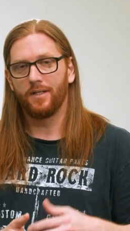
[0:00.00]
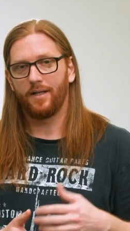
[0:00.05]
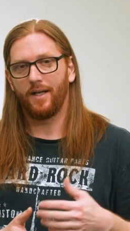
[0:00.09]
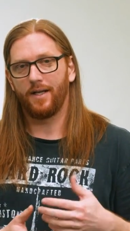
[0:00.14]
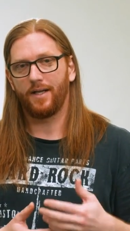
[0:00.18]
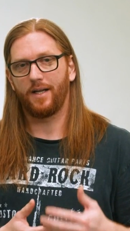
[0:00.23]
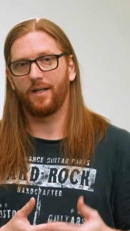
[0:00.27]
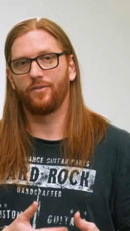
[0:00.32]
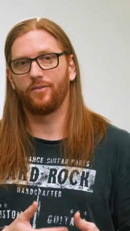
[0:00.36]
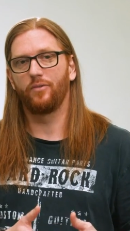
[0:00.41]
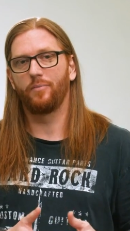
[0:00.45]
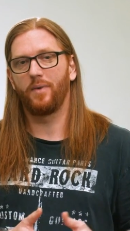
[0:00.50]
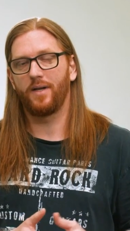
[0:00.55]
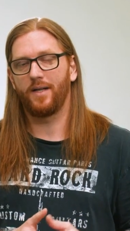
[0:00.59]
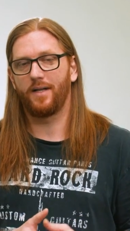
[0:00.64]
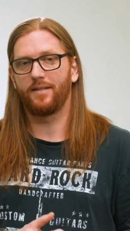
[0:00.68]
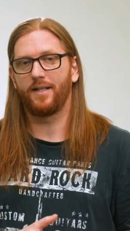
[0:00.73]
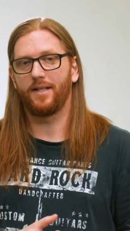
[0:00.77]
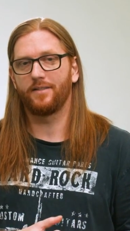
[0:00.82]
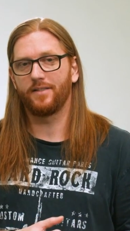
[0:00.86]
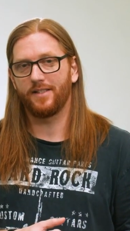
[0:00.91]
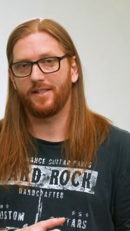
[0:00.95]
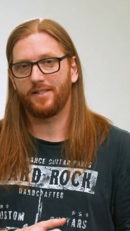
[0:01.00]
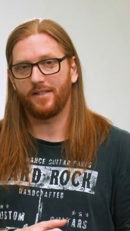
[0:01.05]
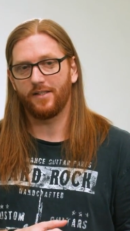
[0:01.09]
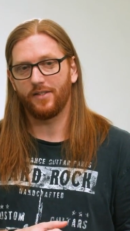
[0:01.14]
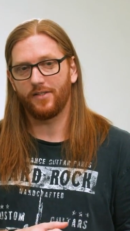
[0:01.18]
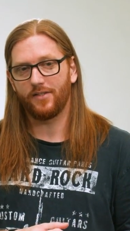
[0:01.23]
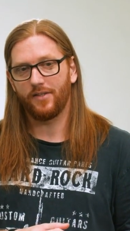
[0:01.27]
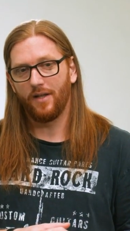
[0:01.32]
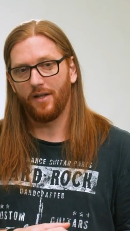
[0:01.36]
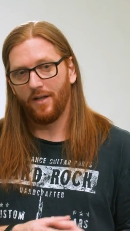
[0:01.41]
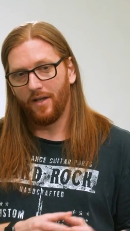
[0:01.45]
I can do my
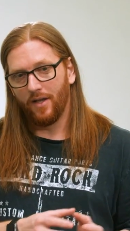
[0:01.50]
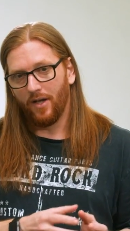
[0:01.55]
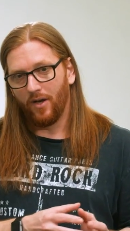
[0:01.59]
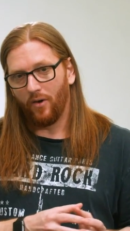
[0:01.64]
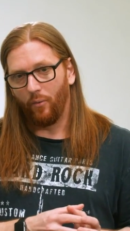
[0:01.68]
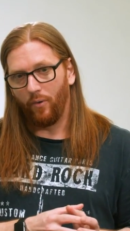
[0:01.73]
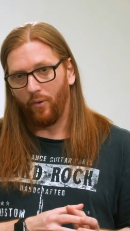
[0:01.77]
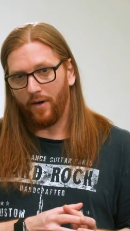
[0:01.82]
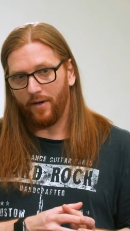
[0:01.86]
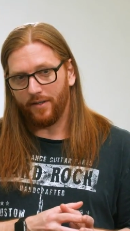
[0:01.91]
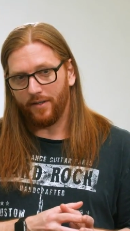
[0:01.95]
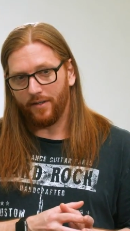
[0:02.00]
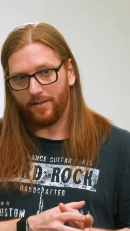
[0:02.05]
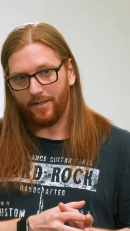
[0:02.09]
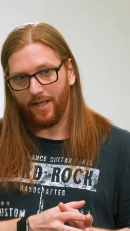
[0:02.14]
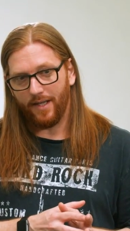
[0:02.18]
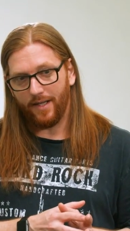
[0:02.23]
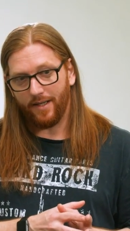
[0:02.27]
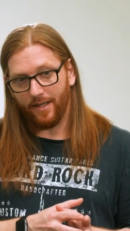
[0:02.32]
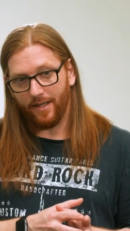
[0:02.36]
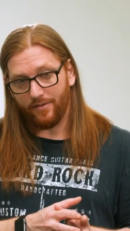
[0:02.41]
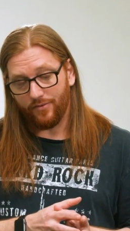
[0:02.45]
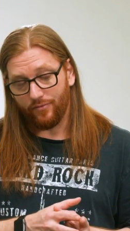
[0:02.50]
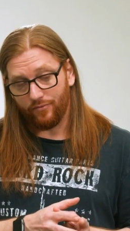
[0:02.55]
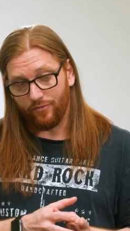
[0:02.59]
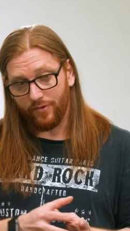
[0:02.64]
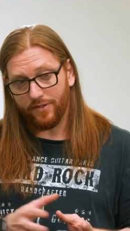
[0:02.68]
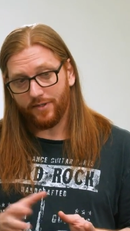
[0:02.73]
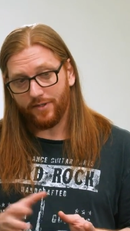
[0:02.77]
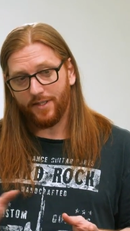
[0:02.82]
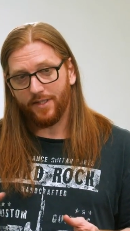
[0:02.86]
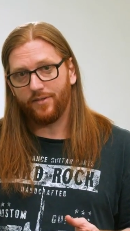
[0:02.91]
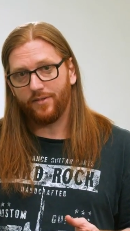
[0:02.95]
analysis. Where the thing that's
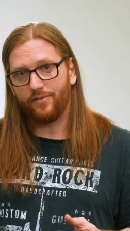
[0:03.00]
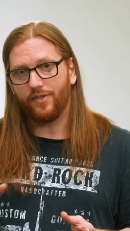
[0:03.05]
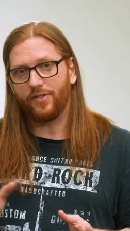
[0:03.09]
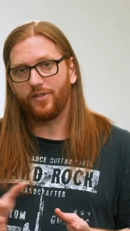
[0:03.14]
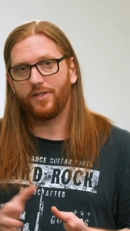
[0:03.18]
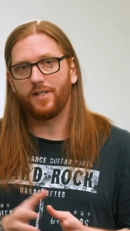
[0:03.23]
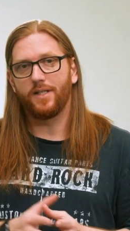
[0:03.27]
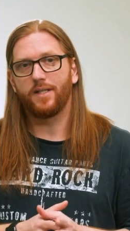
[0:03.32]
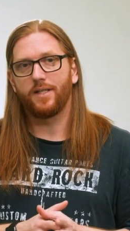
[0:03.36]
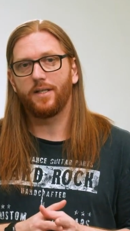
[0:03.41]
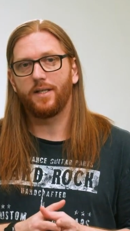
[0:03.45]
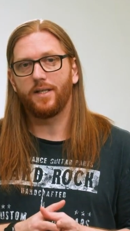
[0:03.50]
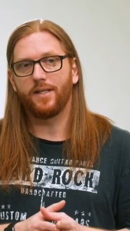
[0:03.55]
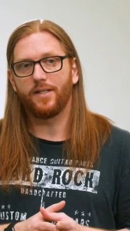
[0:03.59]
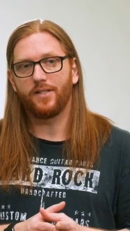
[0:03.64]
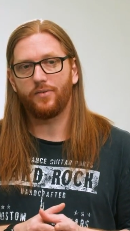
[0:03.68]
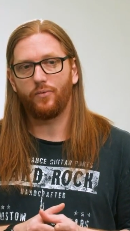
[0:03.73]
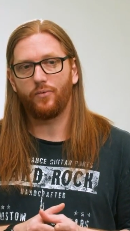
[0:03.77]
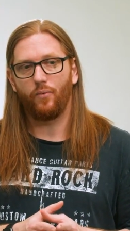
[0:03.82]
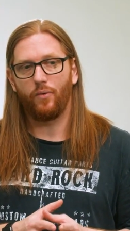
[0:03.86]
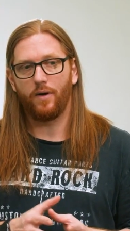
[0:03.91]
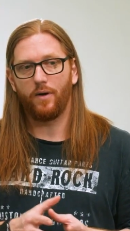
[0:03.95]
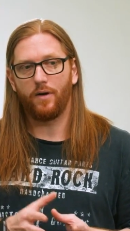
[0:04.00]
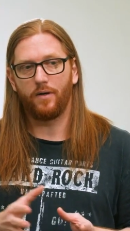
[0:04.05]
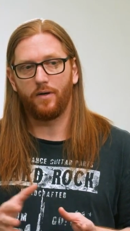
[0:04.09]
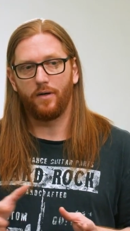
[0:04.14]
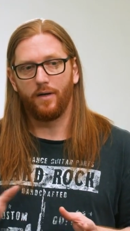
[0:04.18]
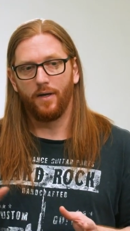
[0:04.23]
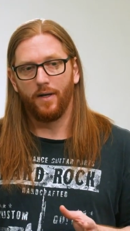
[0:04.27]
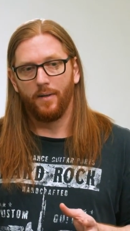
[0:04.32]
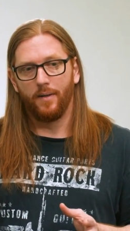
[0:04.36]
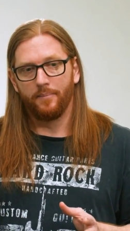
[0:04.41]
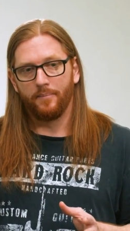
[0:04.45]
really interesting is
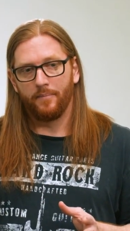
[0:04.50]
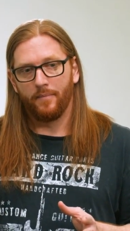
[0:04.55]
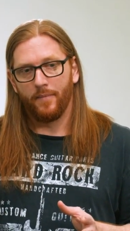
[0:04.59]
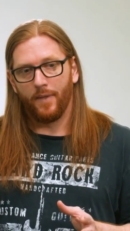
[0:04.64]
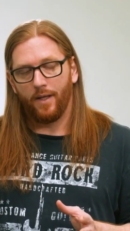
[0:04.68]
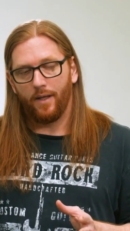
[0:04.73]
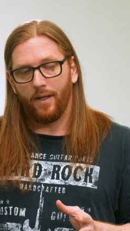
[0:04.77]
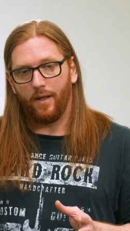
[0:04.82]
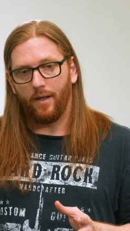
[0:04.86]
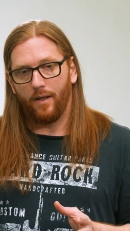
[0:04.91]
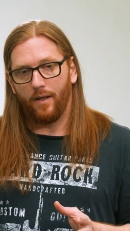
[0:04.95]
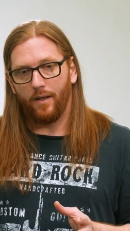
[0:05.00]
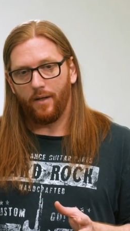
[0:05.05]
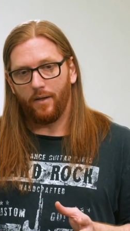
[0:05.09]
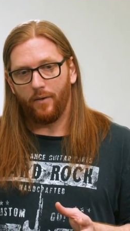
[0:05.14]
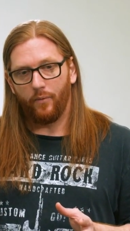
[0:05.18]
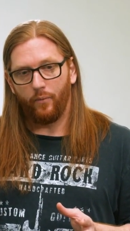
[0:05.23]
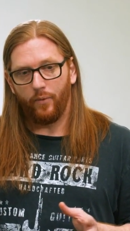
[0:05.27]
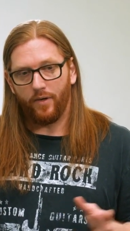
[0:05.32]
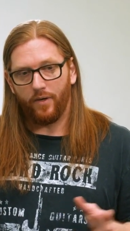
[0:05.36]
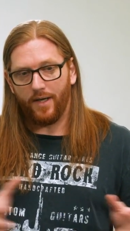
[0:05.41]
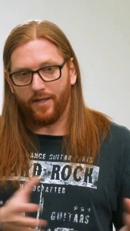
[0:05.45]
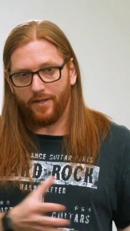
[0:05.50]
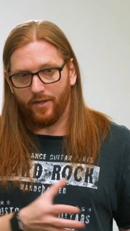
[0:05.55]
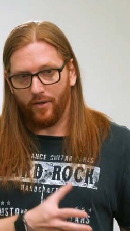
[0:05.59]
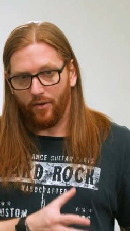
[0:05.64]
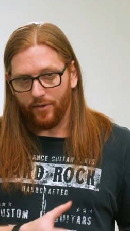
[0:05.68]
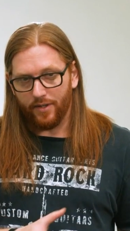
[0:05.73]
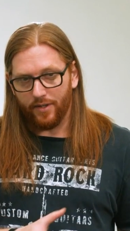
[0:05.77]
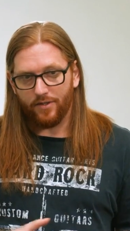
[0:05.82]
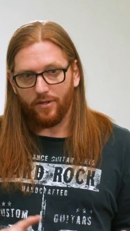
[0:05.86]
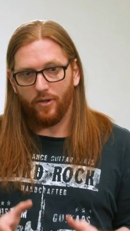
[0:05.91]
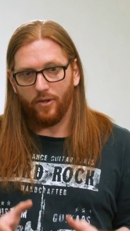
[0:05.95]
where uh, we're getting
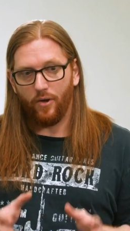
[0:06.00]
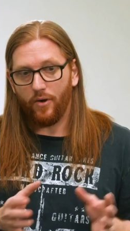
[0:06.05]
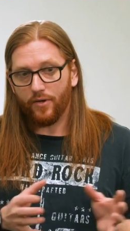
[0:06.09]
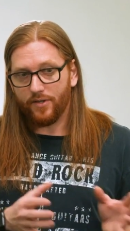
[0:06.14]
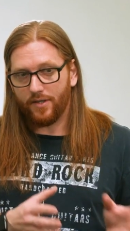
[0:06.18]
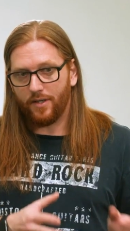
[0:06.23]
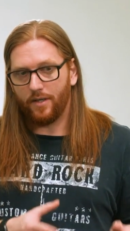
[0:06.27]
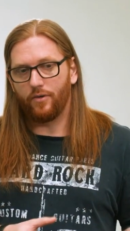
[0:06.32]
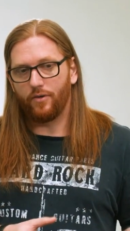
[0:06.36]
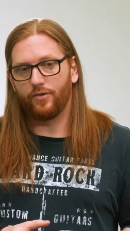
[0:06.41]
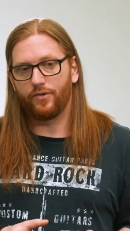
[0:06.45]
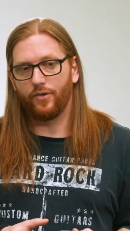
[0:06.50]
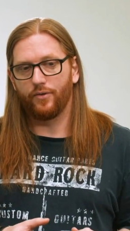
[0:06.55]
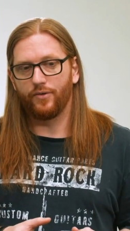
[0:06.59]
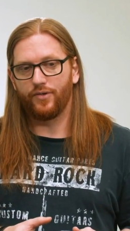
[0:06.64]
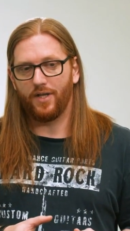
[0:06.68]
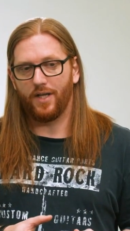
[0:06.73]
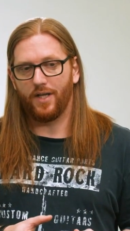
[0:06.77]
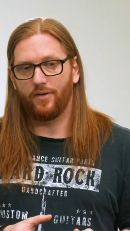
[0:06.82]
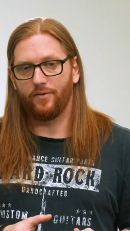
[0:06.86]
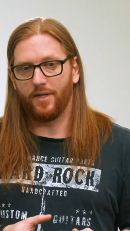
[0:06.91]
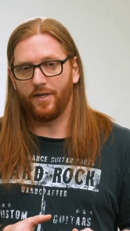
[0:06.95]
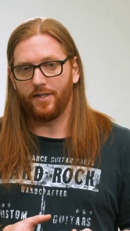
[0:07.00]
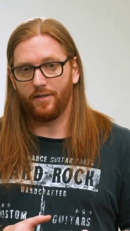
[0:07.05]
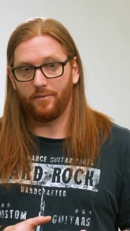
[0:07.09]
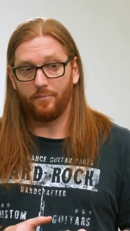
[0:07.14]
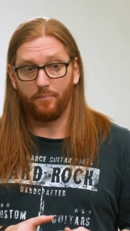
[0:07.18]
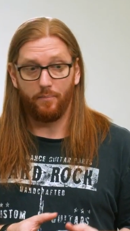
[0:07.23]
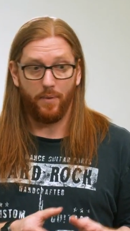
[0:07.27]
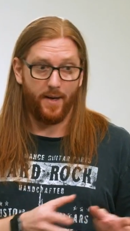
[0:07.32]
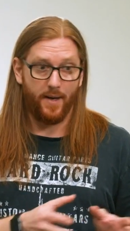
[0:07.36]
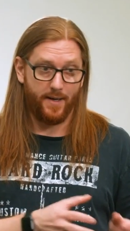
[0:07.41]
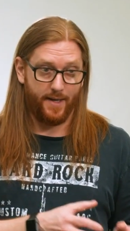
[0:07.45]
all these logs that are also
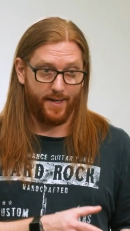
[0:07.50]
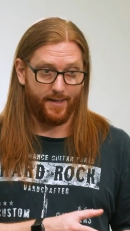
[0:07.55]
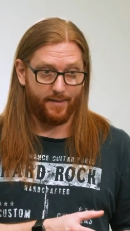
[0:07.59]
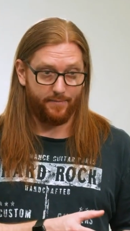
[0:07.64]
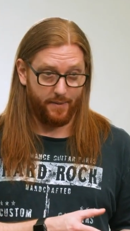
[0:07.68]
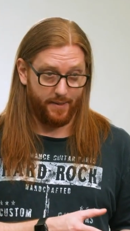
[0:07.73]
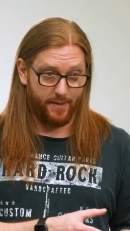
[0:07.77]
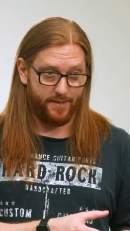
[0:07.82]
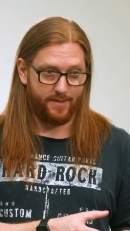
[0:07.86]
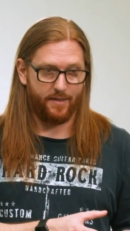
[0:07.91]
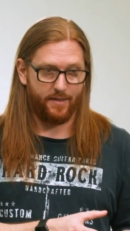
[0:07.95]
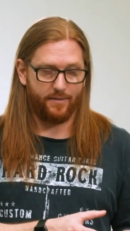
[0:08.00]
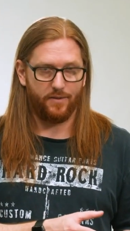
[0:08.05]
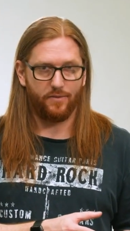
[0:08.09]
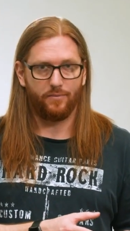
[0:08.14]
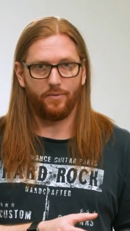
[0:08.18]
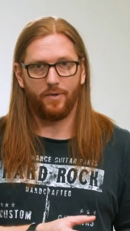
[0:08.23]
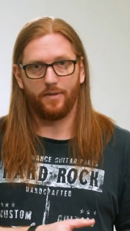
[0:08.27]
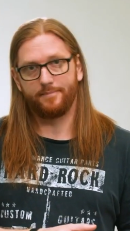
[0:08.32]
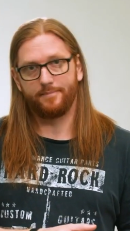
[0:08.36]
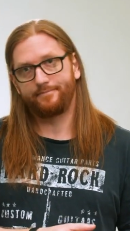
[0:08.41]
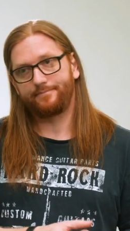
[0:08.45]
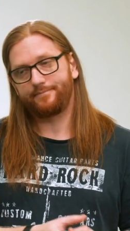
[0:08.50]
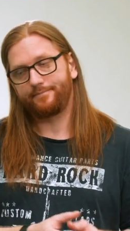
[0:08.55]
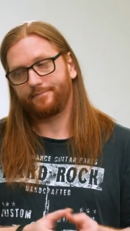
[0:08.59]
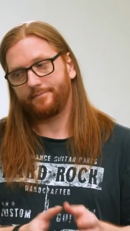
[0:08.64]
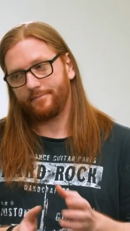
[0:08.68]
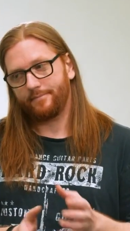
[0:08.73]
generated by, by SentinelOne